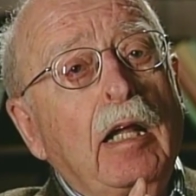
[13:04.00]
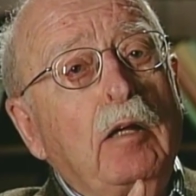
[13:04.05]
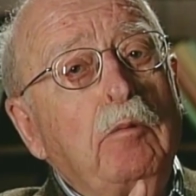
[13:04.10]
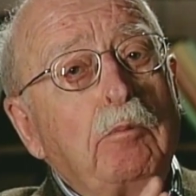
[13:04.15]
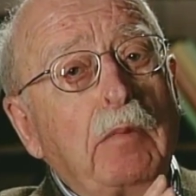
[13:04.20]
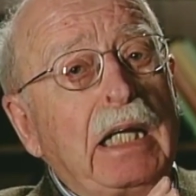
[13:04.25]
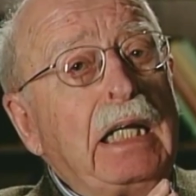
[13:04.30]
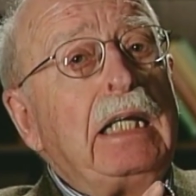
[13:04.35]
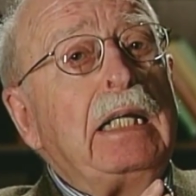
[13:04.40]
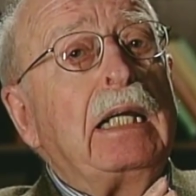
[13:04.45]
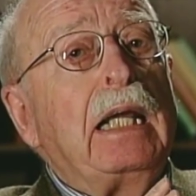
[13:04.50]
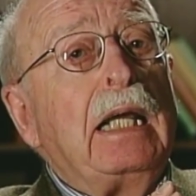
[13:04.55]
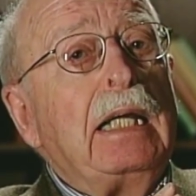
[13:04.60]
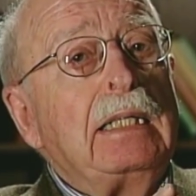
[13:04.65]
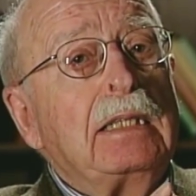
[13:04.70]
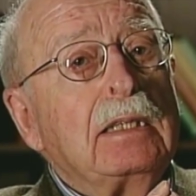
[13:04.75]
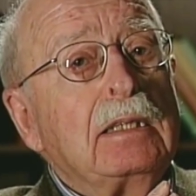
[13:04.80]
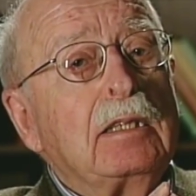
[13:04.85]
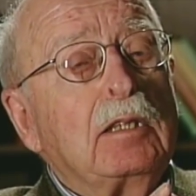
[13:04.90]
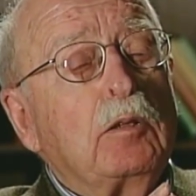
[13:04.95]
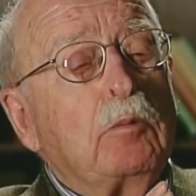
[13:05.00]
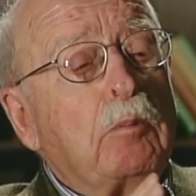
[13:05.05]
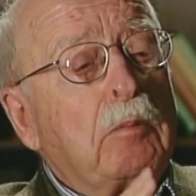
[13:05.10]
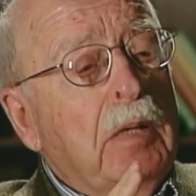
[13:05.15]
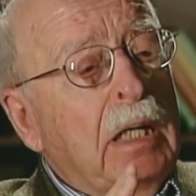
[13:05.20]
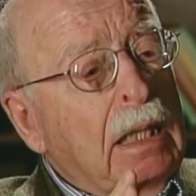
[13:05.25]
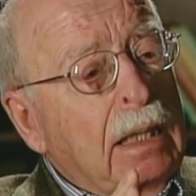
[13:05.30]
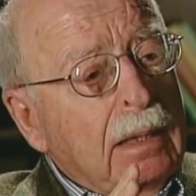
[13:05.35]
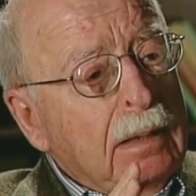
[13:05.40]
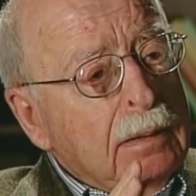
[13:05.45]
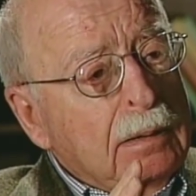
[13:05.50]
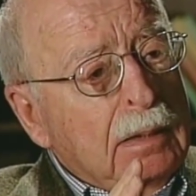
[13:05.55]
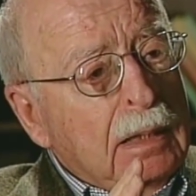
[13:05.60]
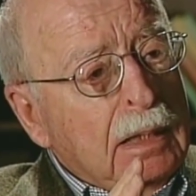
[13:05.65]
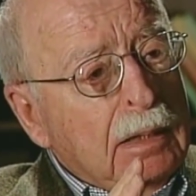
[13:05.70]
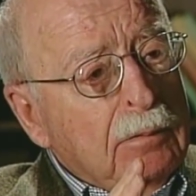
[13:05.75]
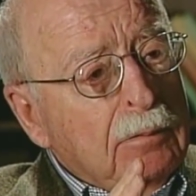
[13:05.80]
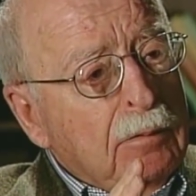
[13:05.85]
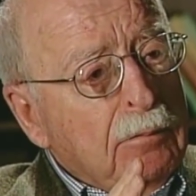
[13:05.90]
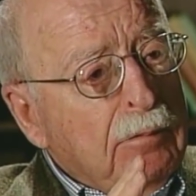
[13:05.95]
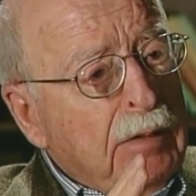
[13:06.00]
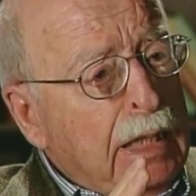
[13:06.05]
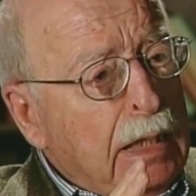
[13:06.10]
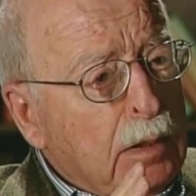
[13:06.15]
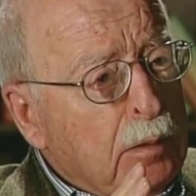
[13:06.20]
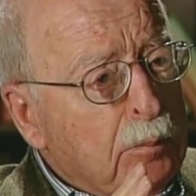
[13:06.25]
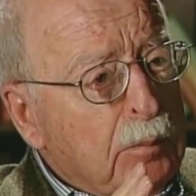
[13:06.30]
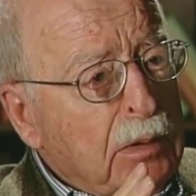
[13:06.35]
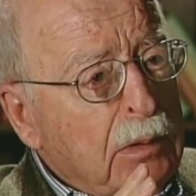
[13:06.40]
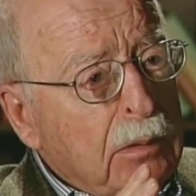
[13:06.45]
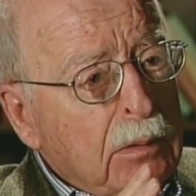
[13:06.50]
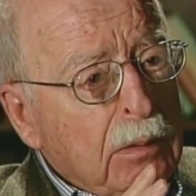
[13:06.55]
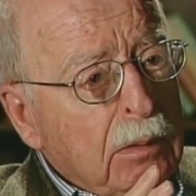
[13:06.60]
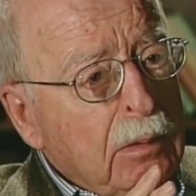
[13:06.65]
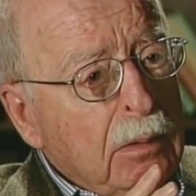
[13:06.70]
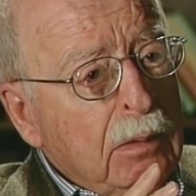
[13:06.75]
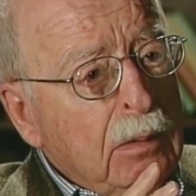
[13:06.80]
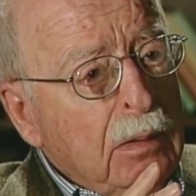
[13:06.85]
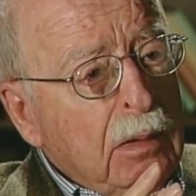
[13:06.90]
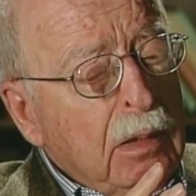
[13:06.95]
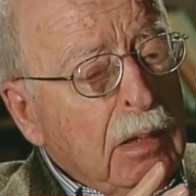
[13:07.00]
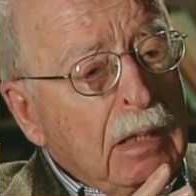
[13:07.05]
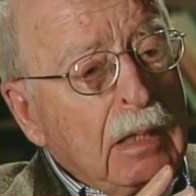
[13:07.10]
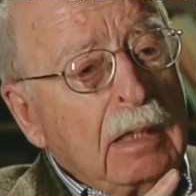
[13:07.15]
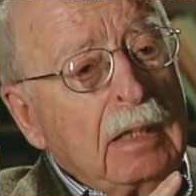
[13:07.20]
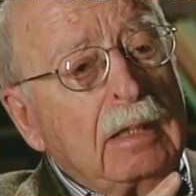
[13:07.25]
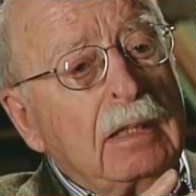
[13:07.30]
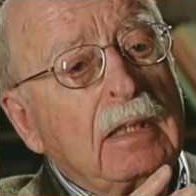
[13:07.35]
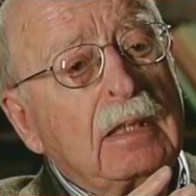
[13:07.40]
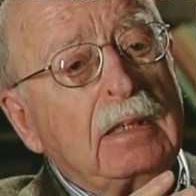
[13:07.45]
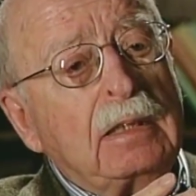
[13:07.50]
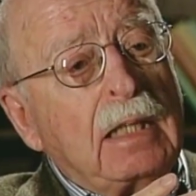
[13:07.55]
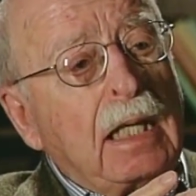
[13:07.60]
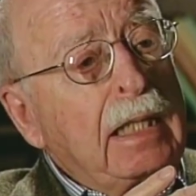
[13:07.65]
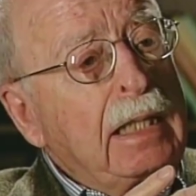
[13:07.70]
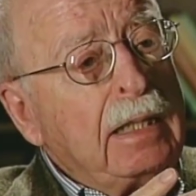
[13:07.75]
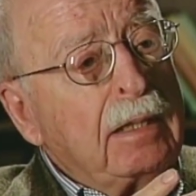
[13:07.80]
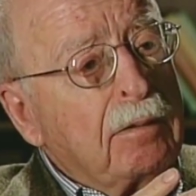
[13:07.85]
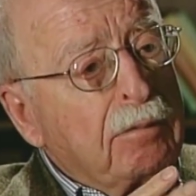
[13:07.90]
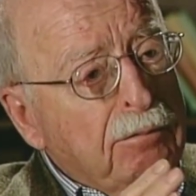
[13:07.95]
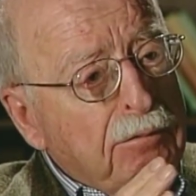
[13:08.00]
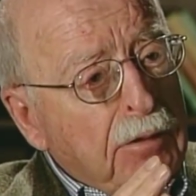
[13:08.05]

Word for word: in many cases, the models that are available to study the